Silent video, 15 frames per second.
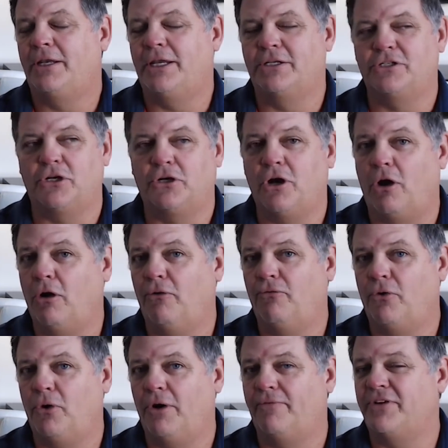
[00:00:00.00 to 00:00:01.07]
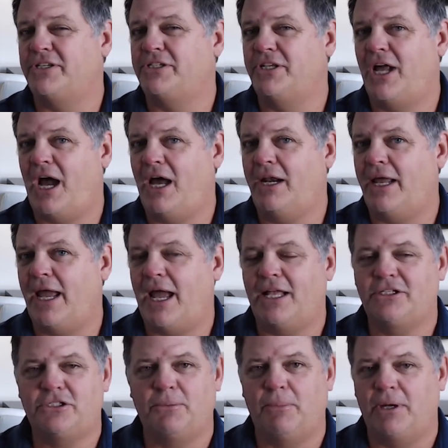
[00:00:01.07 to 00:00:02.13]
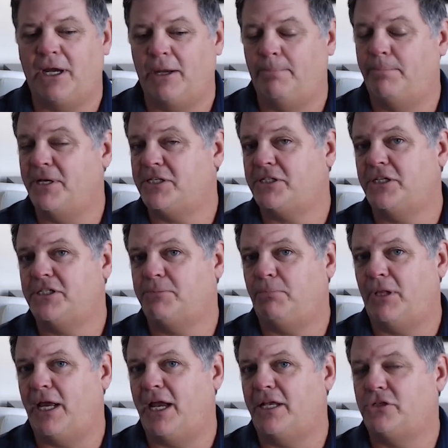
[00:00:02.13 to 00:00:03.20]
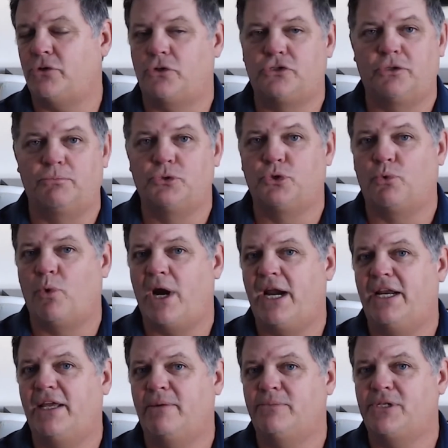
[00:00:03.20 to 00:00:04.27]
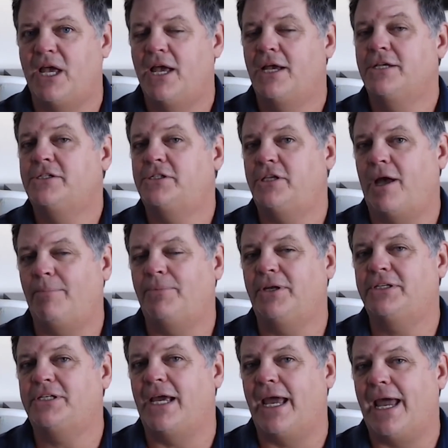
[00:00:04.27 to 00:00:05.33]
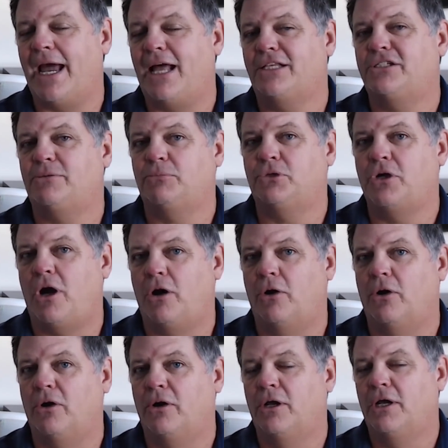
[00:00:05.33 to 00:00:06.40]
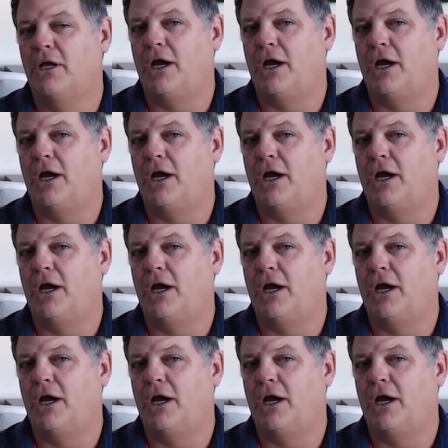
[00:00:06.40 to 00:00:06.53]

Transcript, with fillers: Is it colorful? If it's not, add some hibiscus plants or some geraniums, something to add some color